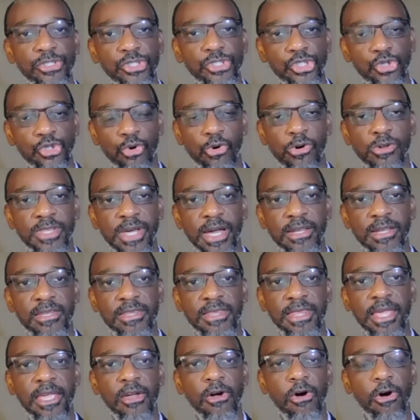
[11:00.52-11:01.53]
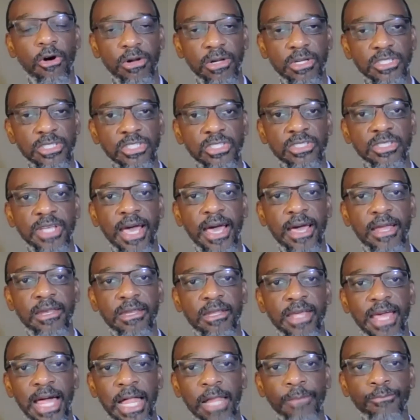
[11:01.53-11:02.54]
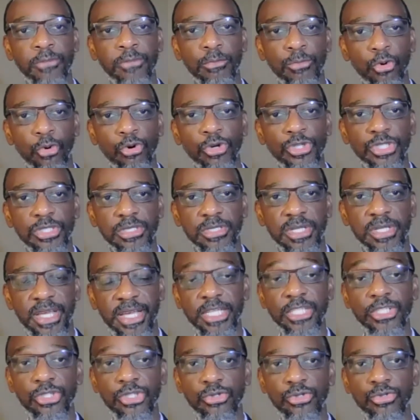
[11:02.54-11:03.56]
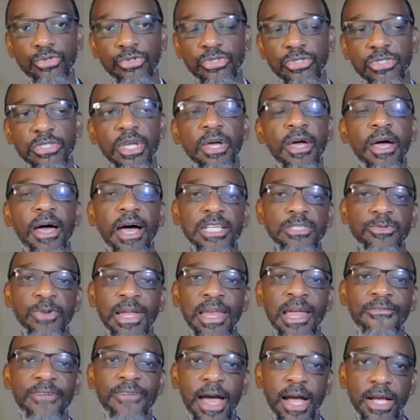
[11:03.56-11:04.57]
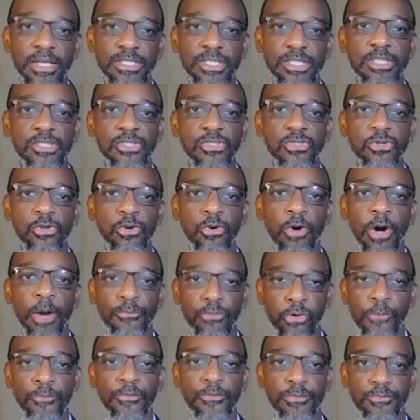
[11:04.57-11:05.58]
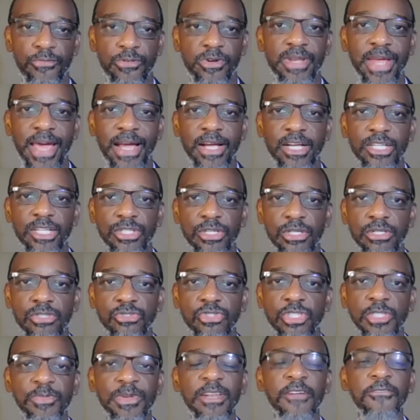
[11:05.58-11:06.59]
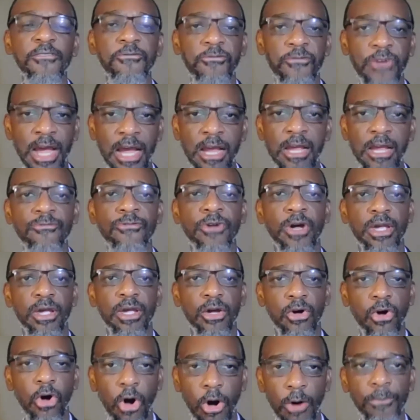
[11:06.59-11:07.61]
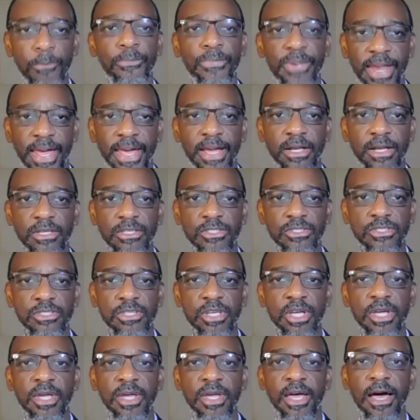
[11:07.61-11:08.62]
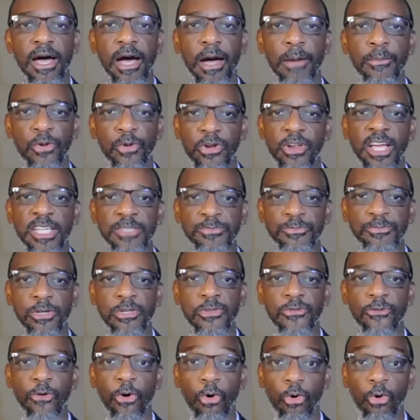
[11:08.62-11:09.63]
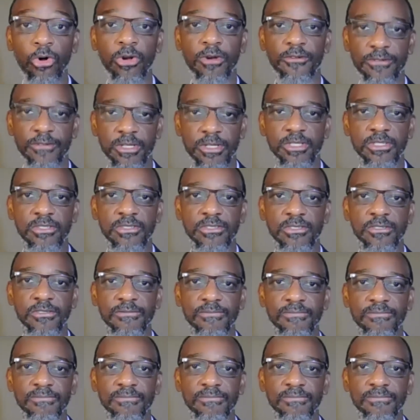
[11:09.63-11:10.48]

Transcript: sure that they understand the health promotion issues as well have access to appropriate protection. So it's been a very, very complex learning experience for all of us.